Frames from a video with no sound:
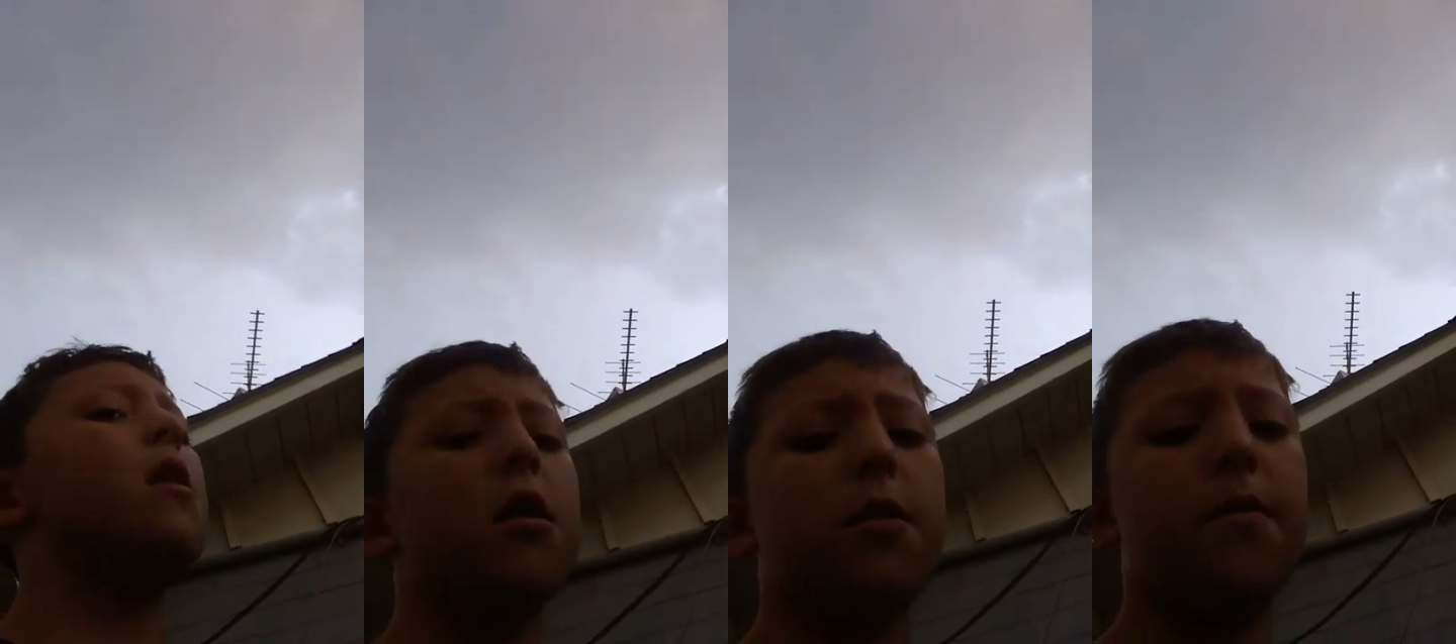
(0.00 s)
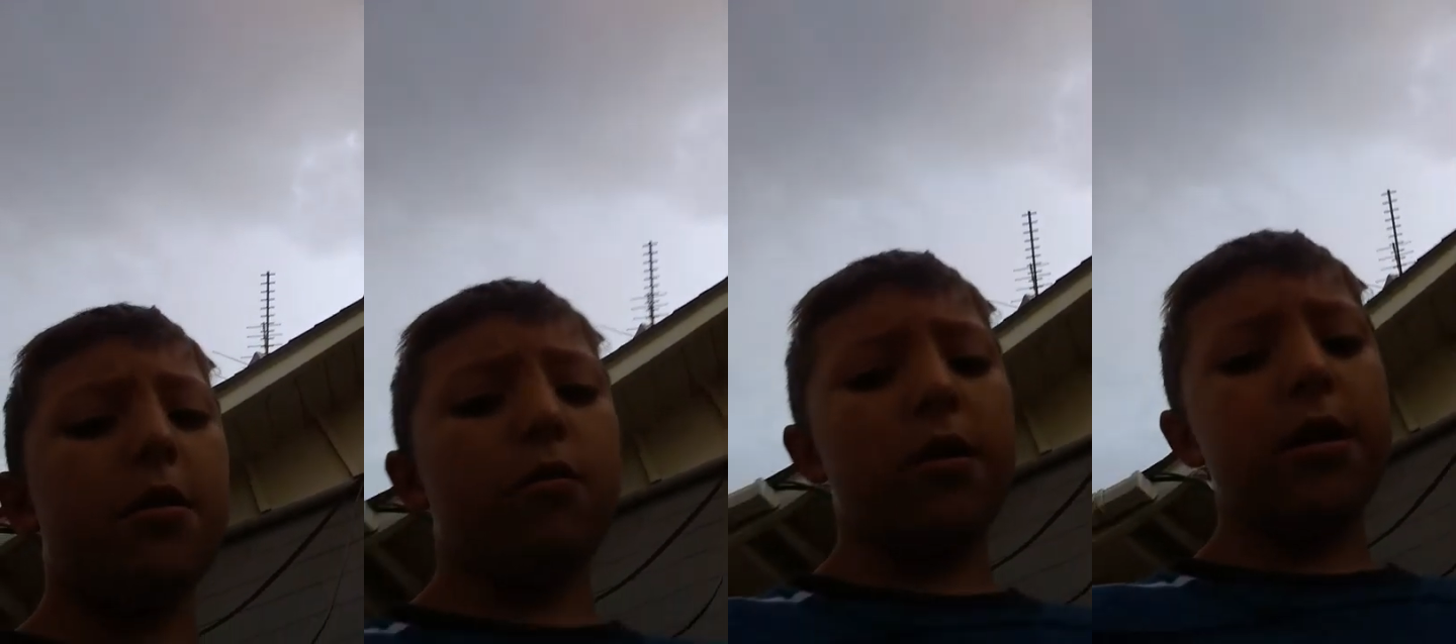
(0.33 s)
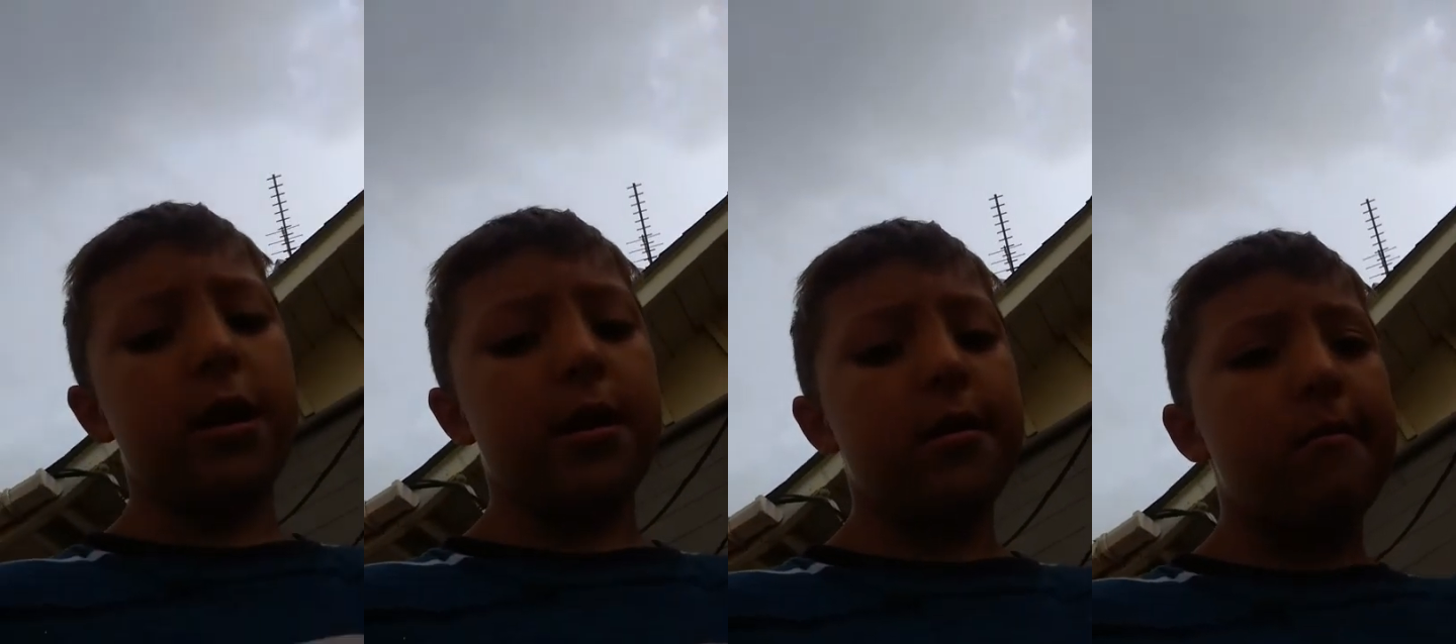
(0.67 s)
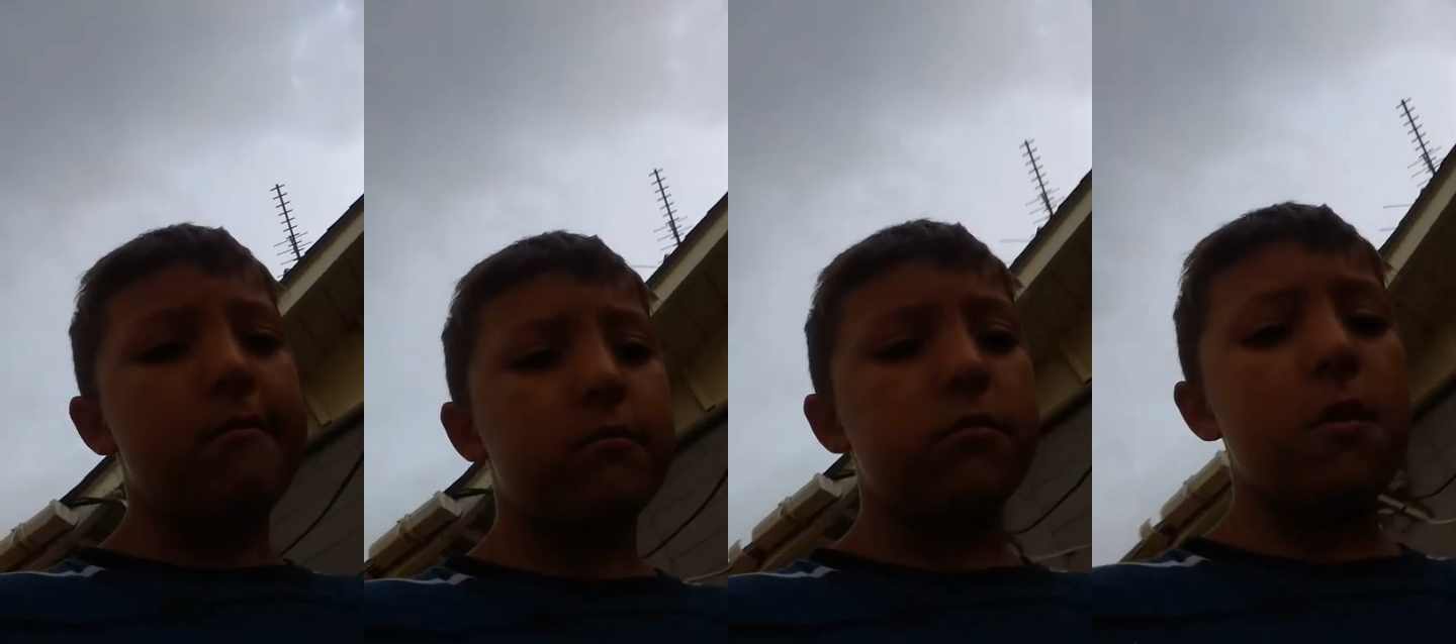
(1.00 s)
pretty windy.
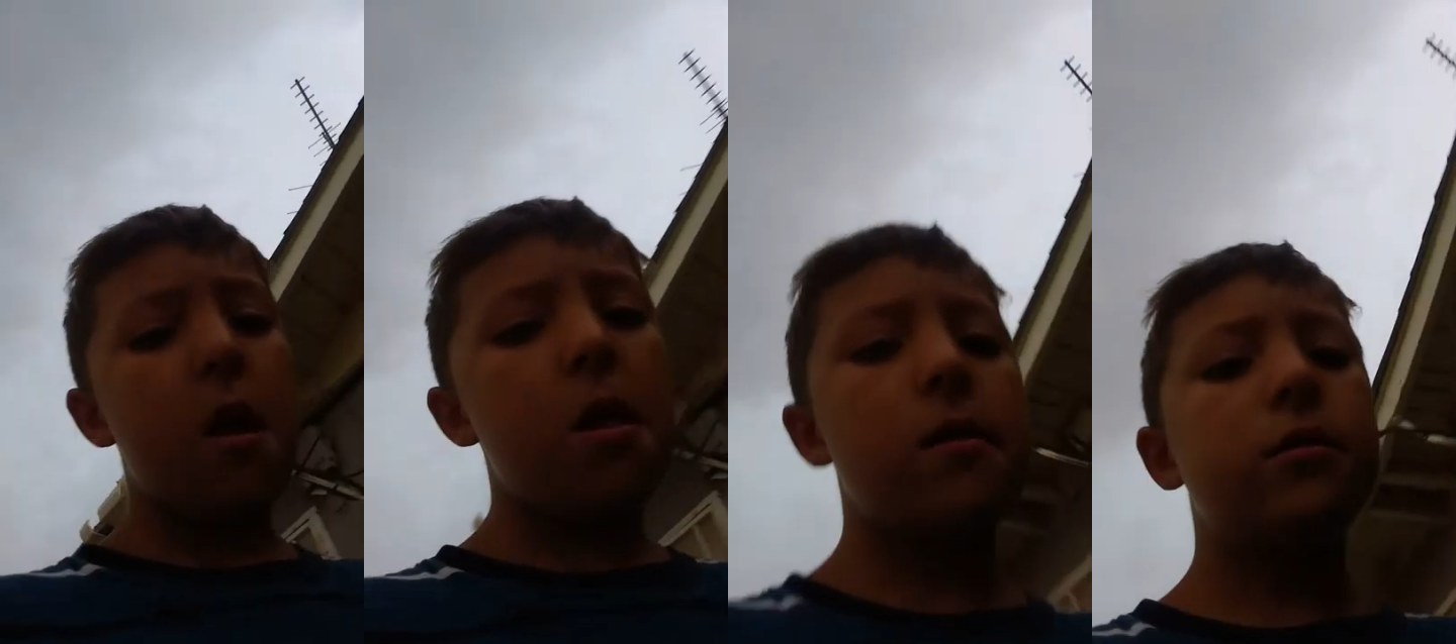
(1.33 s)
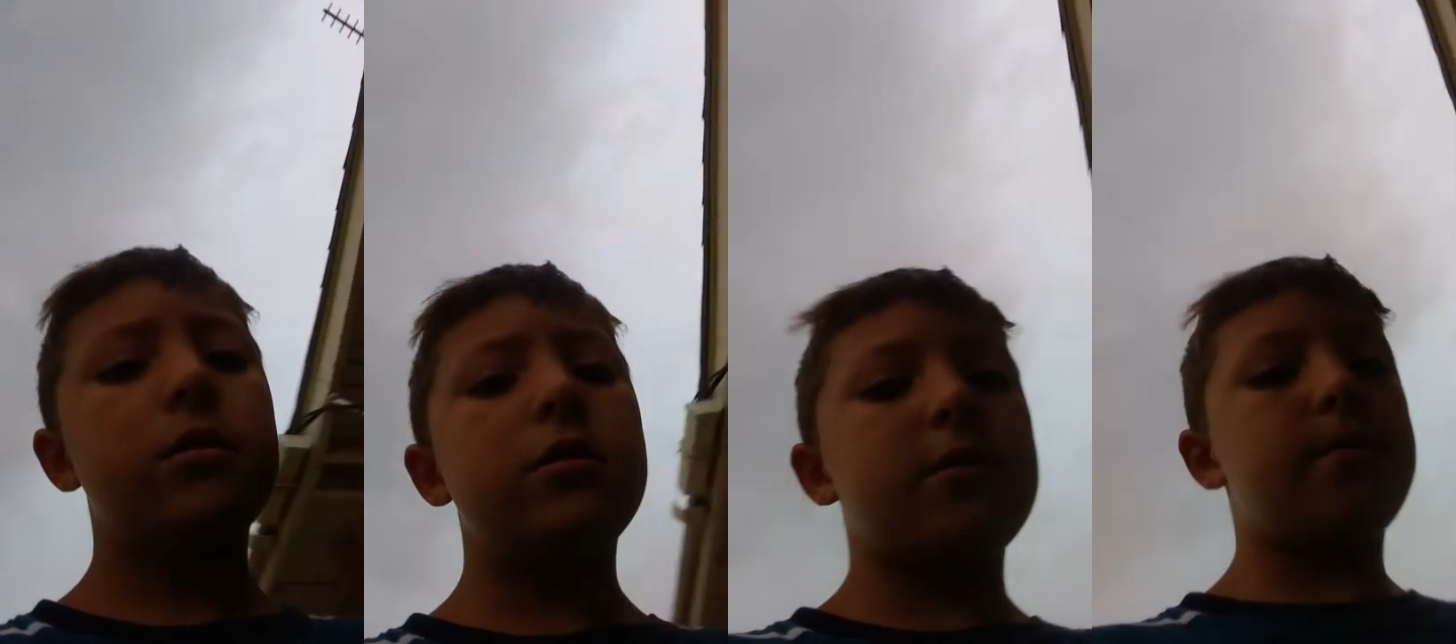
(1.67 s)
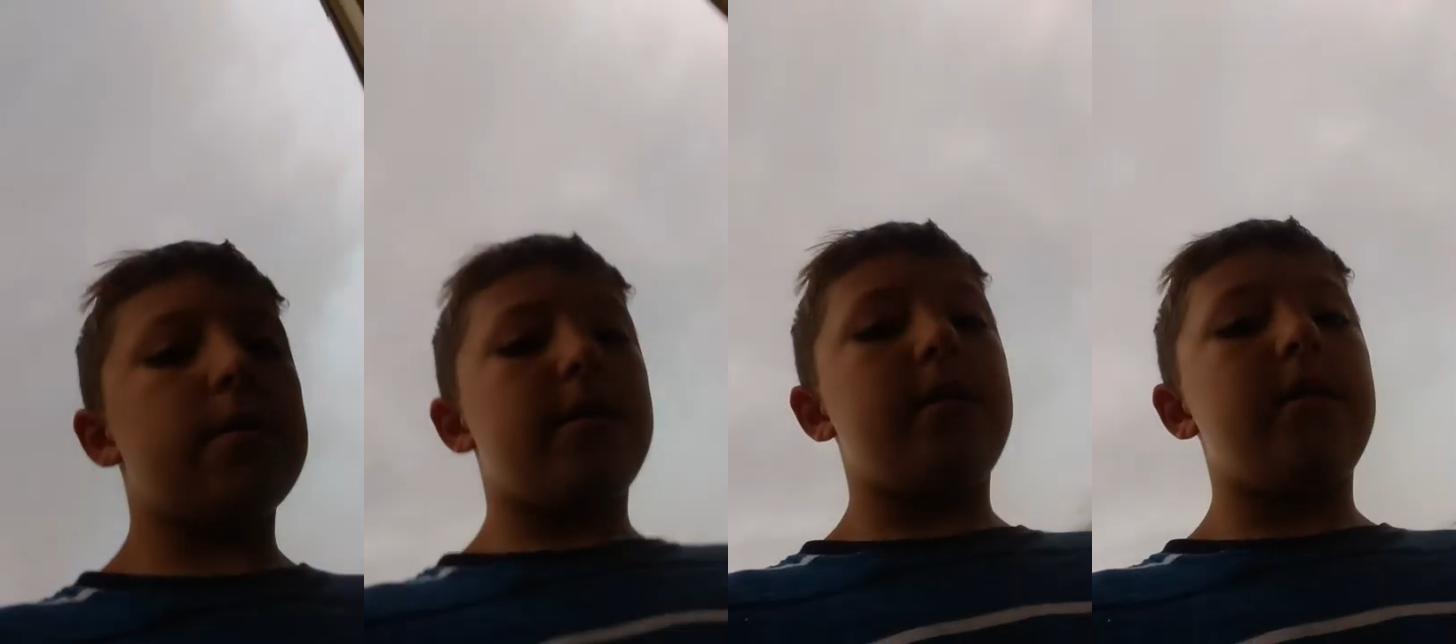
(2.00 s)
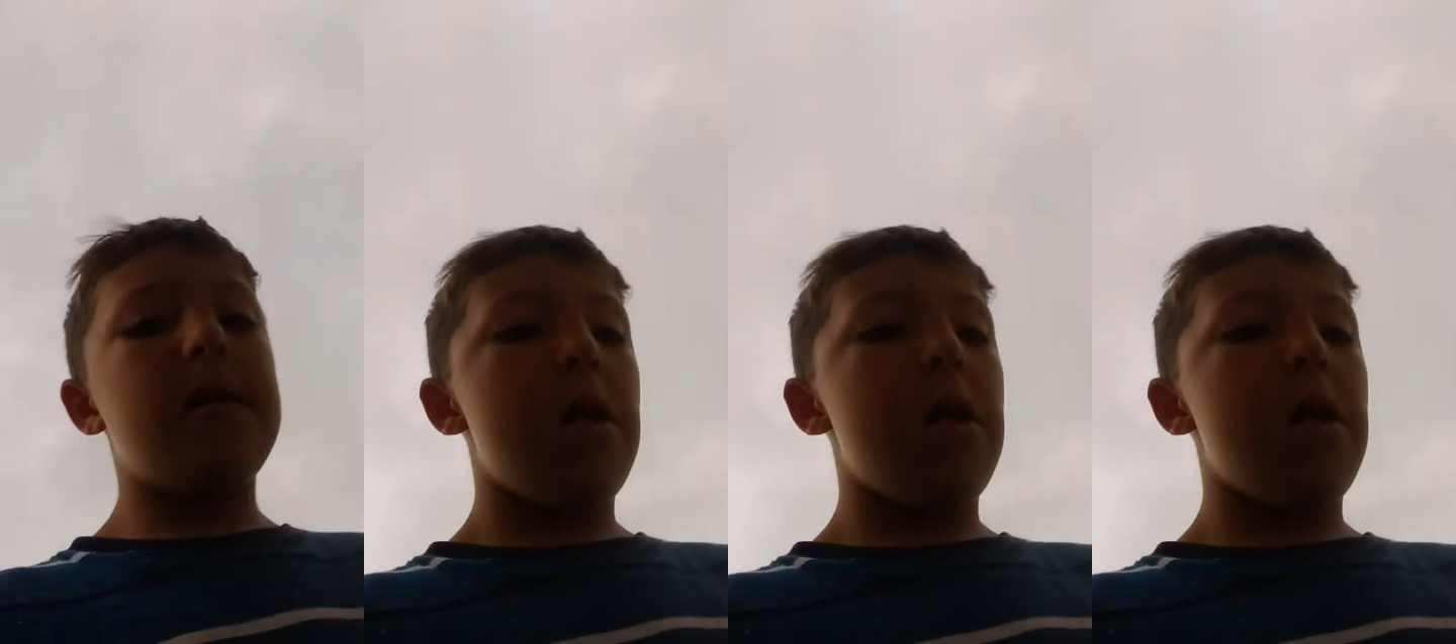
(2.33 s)
Pretty,